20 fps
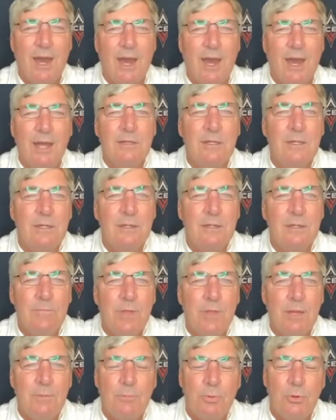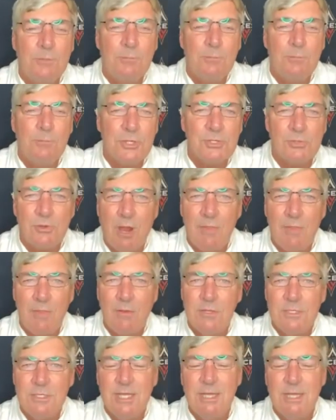hot and put pressure on
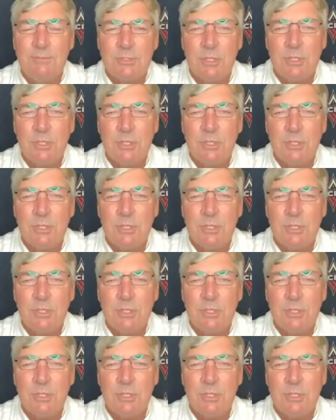the other team.